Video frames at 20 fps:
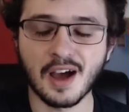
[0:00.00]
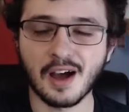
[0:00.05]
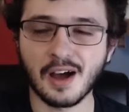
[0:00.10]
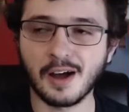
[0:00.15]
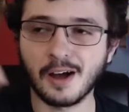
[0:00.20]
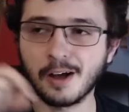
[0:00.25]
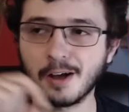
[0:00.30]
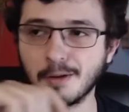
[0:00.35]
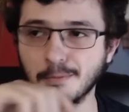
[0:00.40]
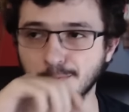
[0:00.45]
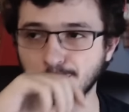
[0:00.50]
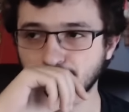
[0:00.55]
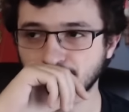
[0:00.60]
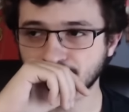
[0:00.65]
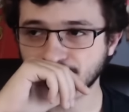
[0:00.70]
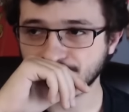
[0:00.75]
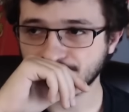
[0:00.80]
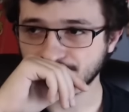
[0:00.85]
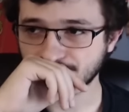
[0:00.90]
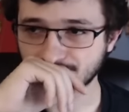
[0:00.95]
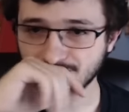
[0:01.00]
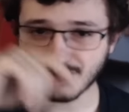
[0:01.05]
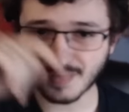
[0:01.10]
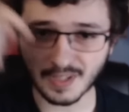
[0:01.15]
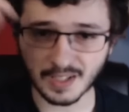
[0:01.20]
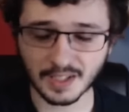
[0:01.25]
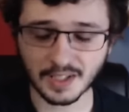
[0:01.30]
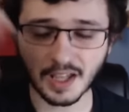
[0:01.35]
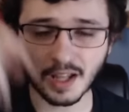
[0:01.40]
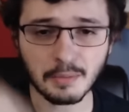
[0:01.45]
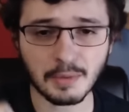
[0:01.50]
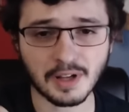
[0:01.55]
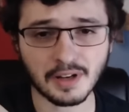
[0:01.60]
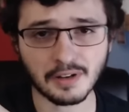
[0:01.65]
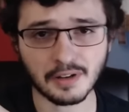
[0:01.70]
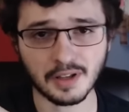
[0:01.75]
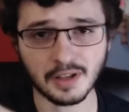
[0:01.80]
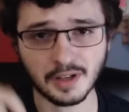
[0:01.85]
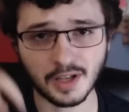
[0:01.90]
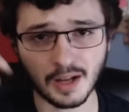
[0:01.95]
It got about
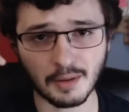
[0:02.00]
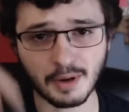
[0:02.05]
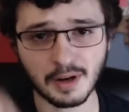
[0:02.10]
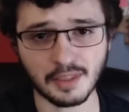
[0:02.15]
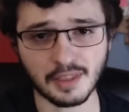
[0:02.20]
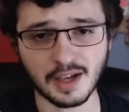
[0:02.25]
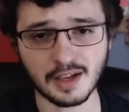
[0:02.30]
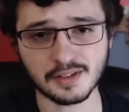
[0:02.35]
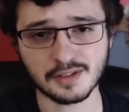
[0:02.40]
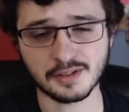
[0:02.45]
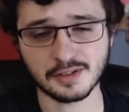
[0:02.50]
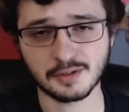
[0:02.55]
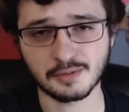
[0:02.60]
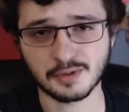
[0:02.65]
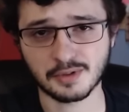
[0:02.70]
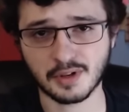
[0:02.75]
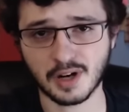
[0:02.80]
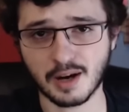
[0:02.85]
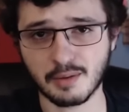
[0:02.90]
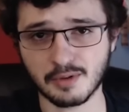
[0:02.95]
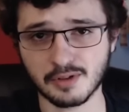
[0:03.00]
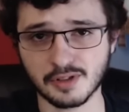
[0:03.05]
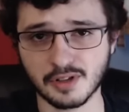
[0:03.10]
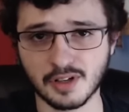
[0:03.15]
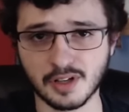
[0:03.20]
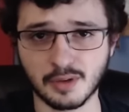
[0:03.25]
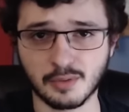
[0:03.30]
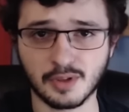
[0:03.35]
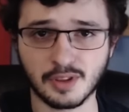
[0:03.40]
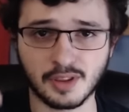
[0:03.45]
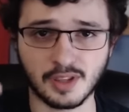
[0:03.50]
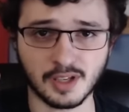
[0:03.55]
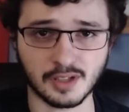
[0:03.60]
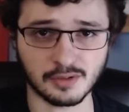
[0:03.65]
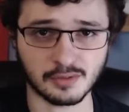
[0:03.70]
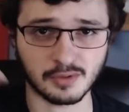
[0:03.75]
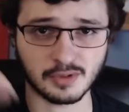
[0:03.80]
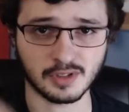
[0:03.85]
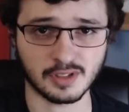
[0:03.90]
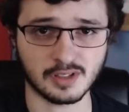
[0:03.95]
1,000 subscribers on it when
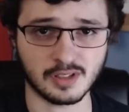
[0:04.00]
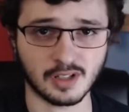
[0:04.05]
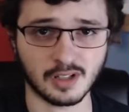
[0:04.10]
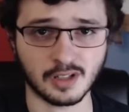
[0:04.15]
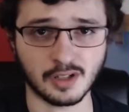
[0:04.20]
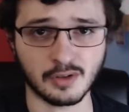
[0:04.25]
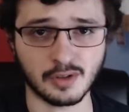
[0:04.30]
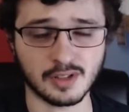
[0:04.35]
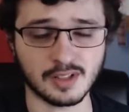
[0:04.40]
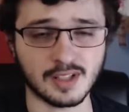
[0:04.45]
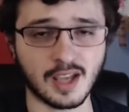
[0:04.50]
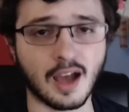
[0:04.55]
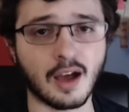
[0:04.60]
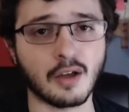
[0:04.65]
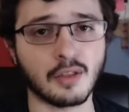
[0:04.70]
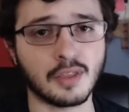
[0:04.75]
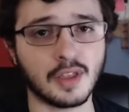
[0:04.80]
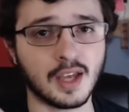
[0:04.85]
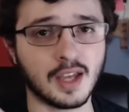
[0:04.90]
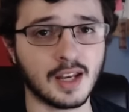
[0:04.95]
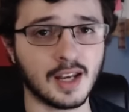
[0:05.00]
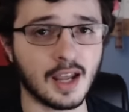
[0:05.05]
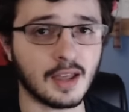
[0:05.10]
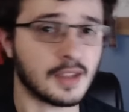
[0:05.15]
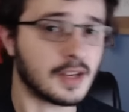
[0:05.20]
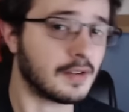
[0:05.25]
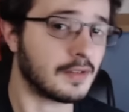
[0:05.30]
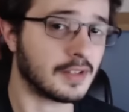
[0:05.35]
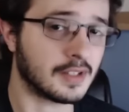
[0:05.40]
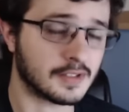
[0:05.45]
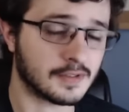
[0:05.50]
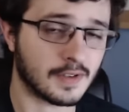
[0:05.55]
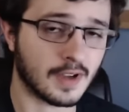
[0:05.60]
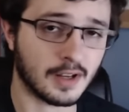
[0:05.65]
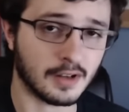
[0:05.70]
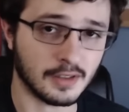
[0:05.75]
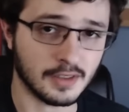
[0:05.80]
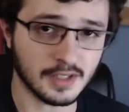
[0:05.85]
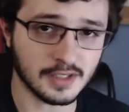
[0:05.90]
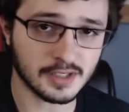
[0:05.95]
things really started going south. And now that everything's
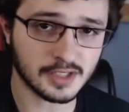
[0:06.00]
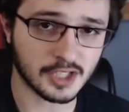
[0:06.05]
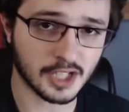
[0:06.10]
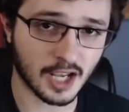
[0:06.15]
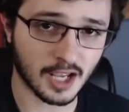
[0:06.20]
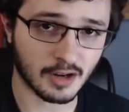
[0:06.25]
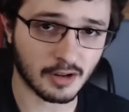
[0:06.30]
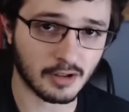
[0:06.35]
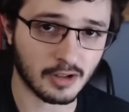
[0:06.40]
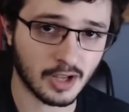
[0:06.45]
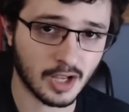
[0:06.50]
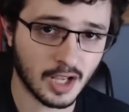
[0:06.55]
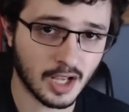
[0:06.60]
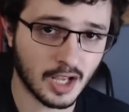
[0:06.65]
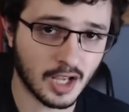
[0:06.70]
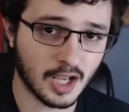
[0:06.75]
fine on this channel,